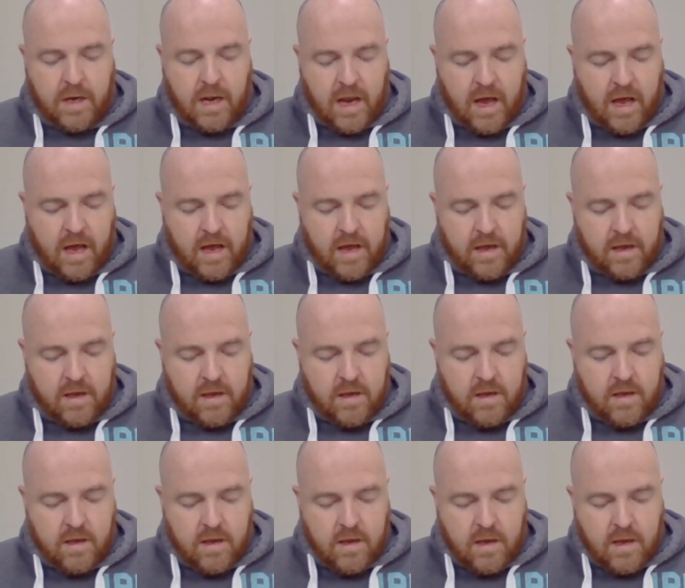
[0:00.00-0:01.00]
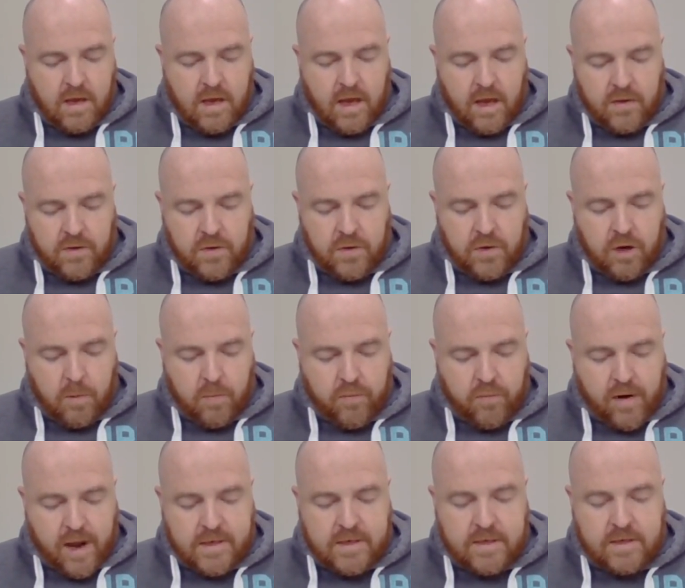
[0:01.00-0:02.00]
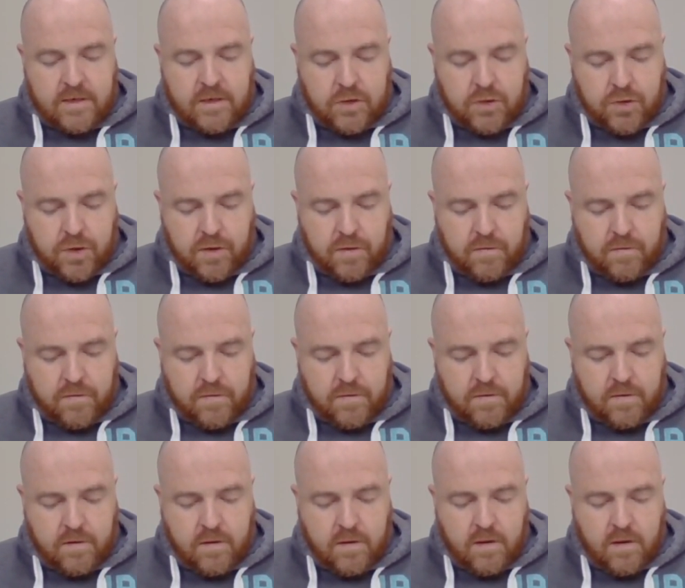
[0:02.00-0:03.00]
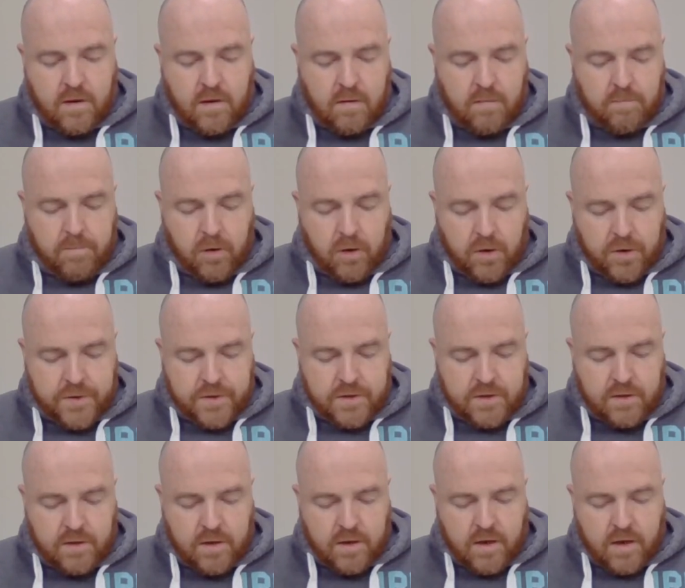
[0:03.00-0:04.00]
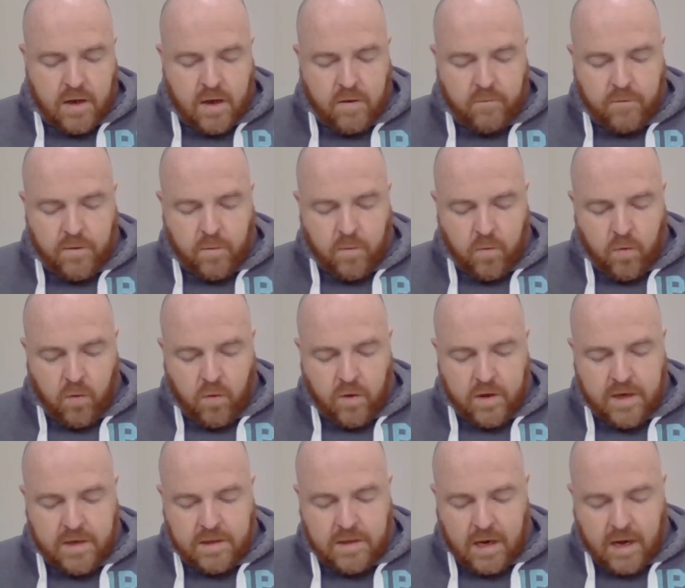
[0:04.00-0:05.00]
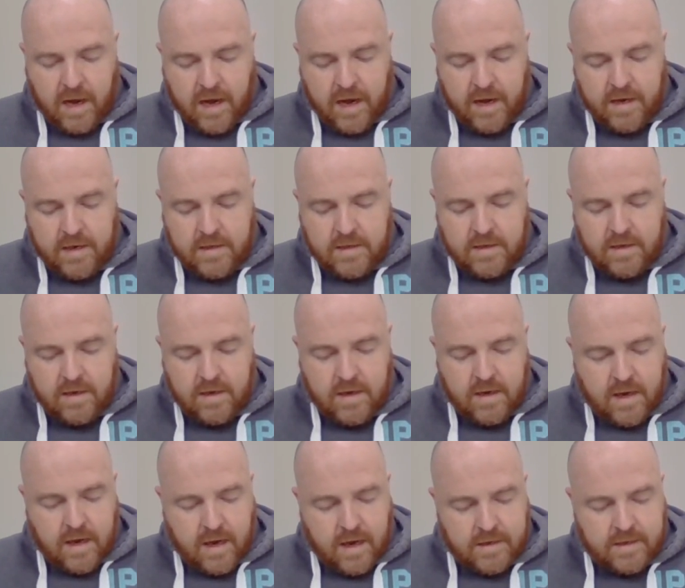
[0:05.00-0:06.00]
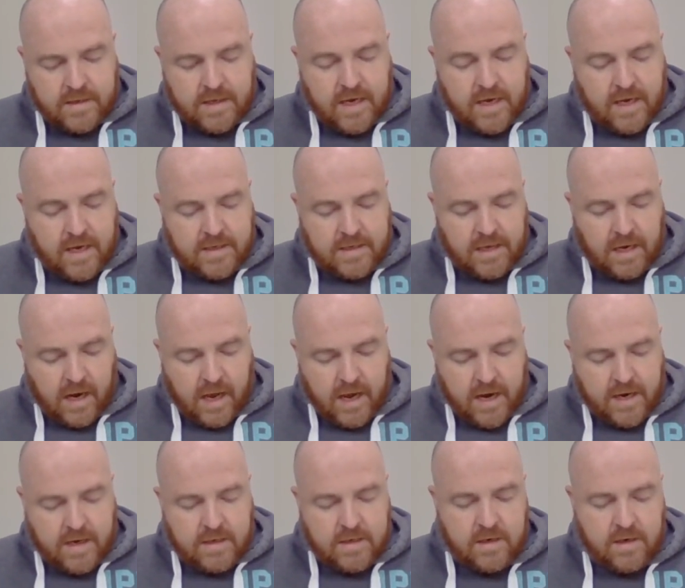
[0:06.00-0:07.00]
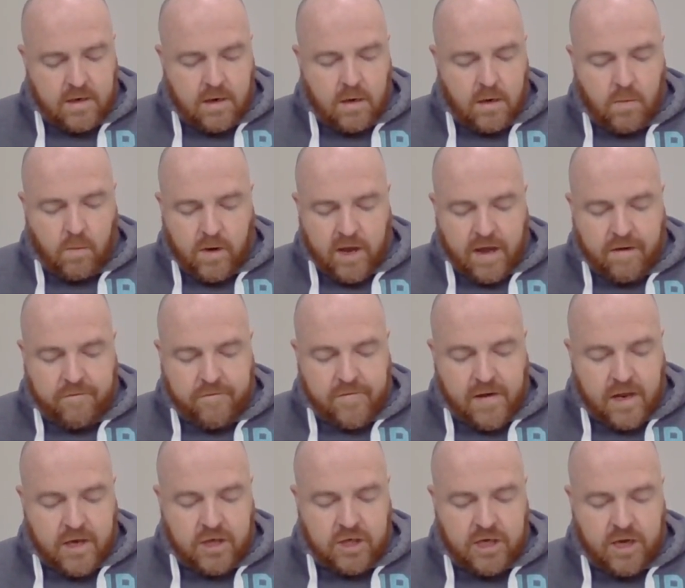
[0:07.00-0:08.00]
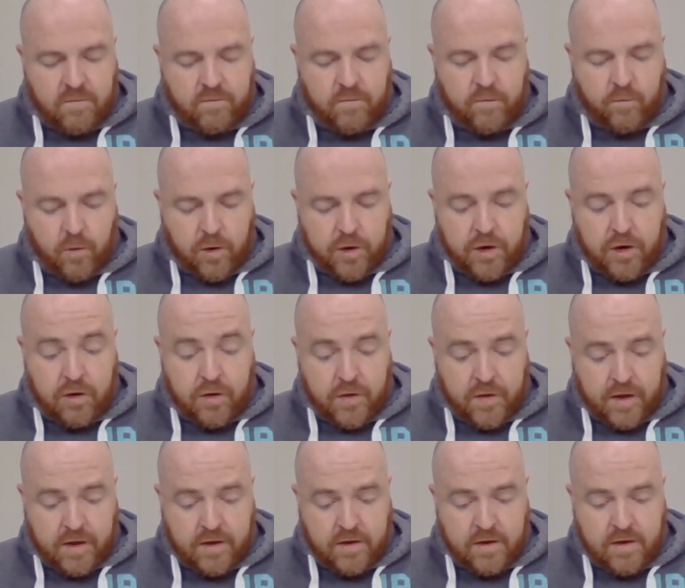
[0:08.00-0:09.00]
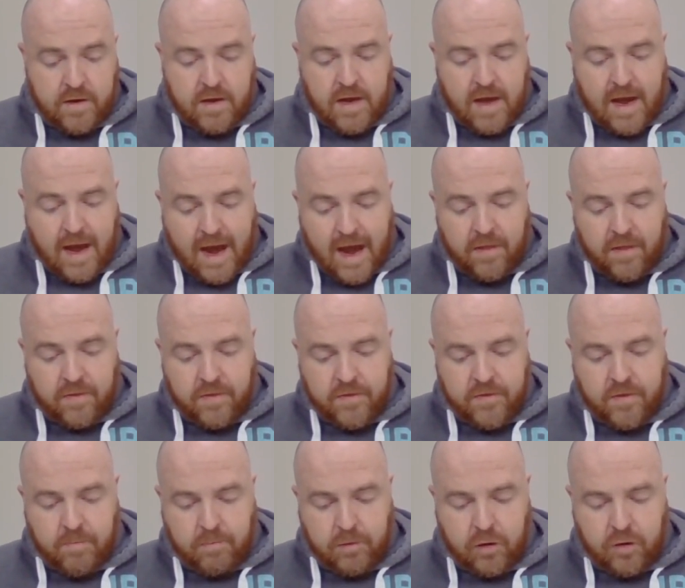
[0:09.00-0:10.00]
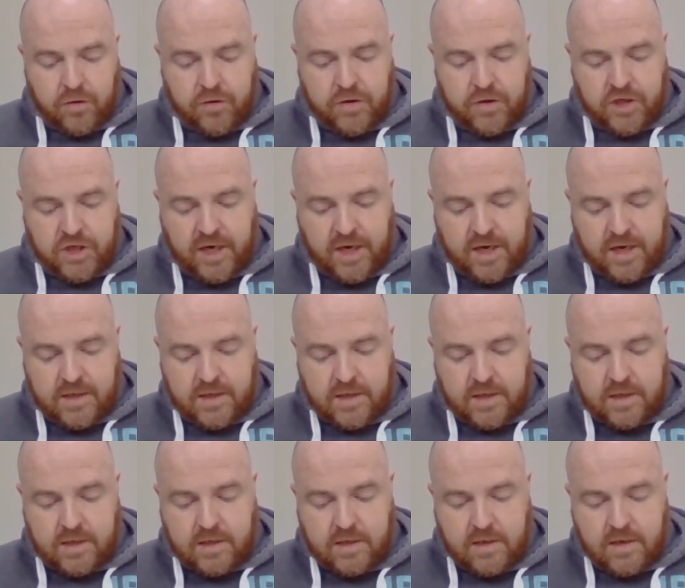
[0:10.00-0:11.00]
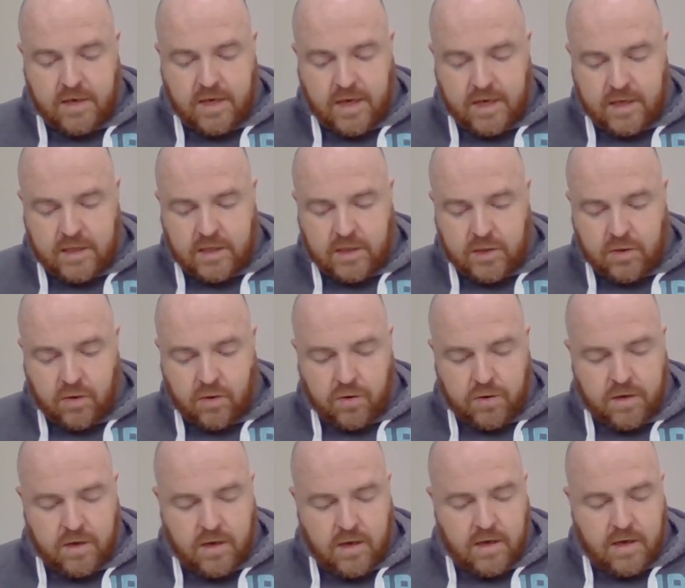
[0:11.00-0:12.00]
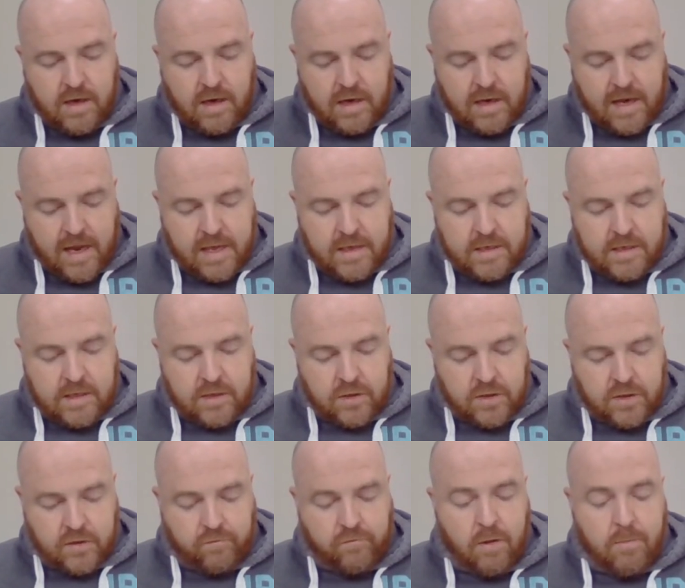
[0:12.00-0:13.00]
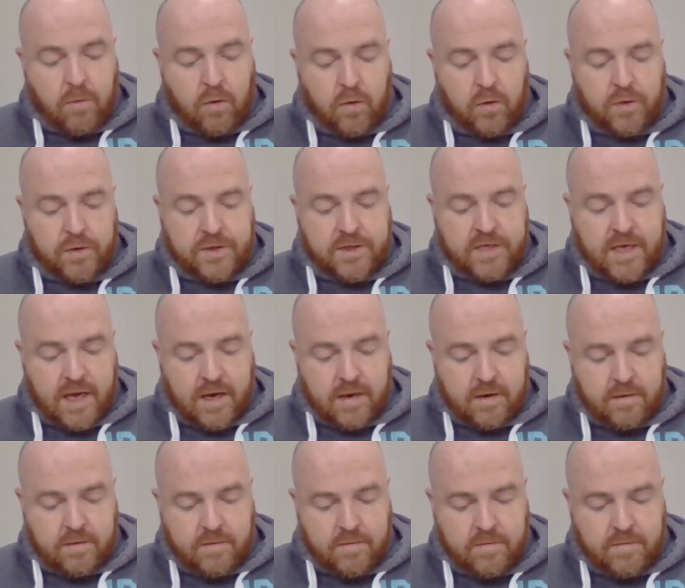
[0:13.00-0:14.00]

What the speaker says: lie and do not practice the truth. But if we walk in the light as he is the light, we have fellowship with one another, and the blood of Jesus, his son, cleanses us from all sin.